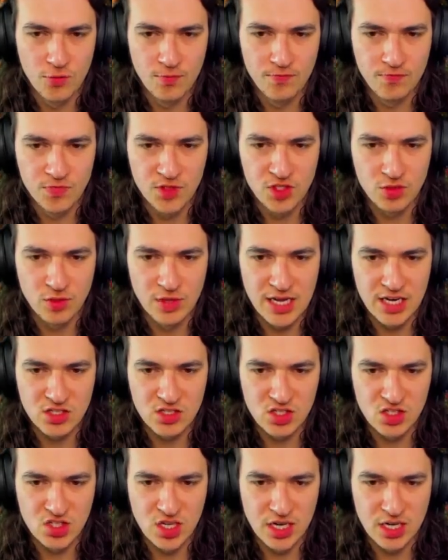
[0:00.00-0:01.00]
Let's relax
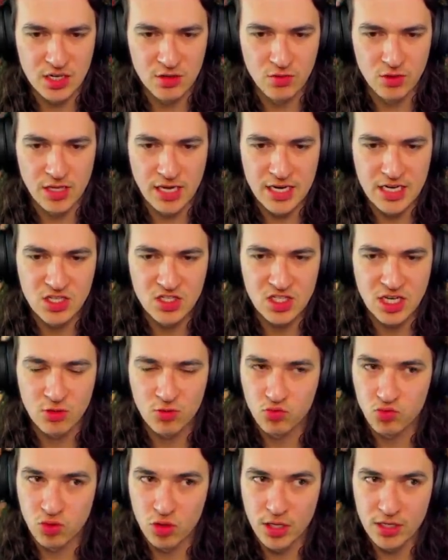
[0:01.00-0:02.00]
a second. Relax. He's like
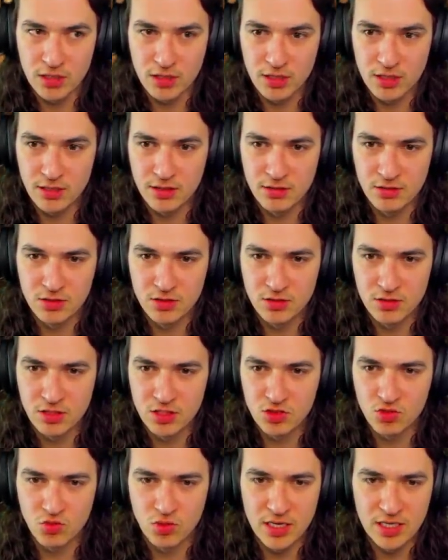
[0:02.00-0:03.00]
right there.
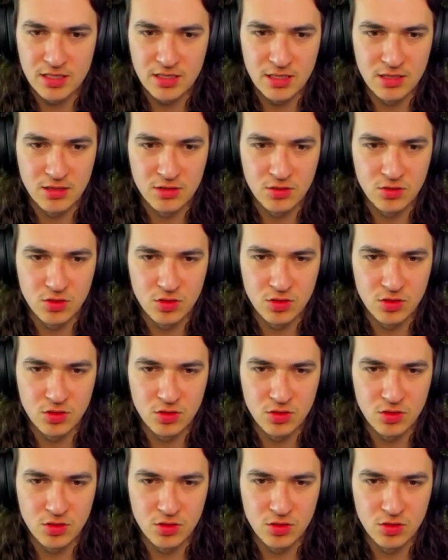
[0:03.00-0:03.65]
He's right there, dude.